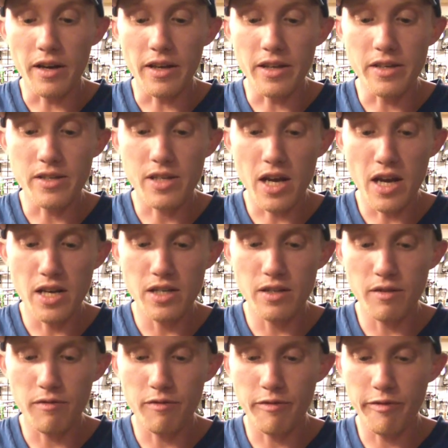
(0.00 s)
is kind
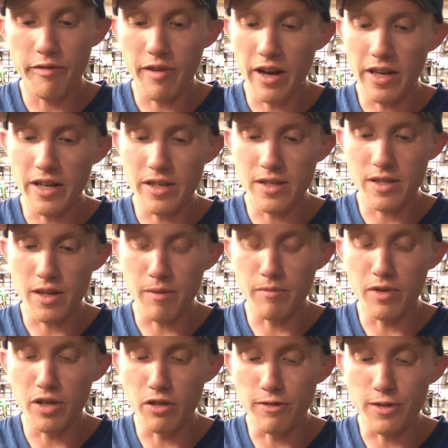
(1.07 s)
of, I guess I'm
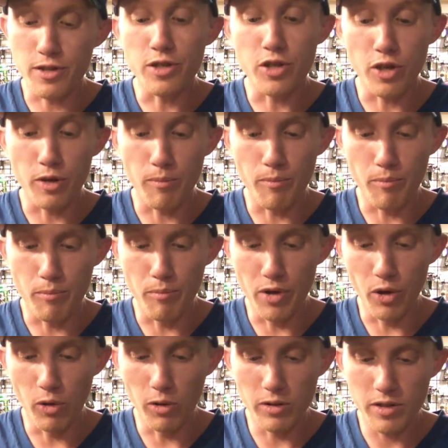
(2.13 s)
going to use the term
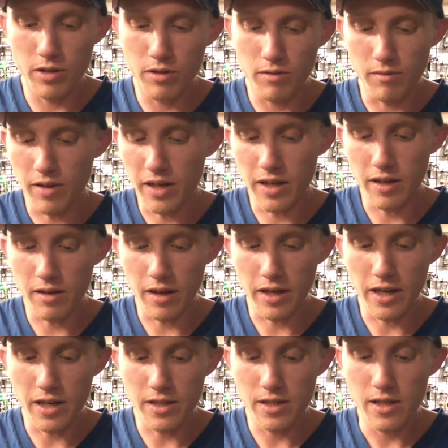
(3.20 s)
milled, I
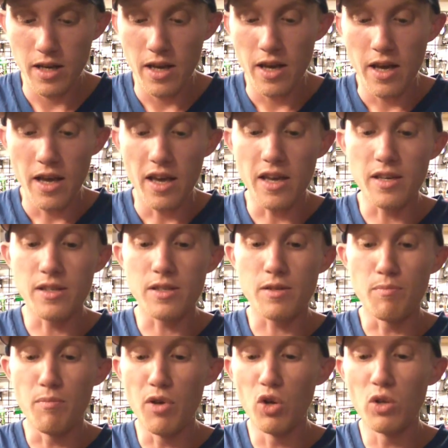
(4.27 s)
guess, is
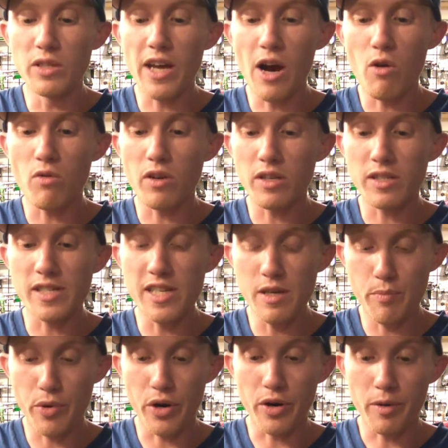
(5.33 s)
milled out
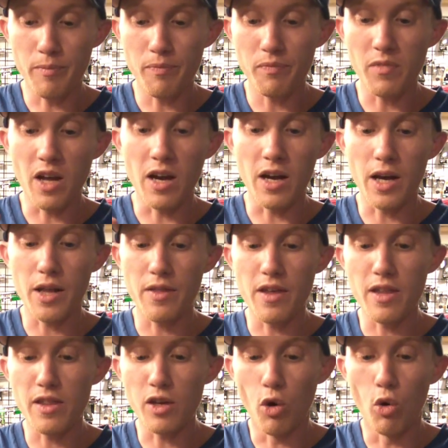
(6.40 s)
deeper
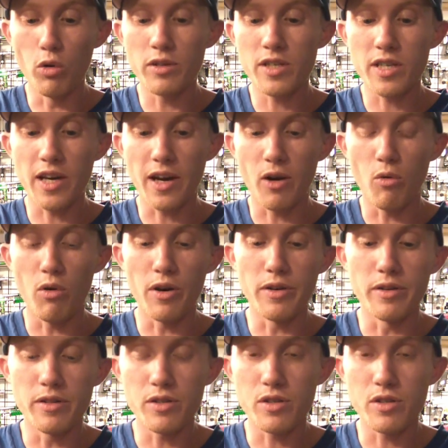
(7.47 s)
than the old style one.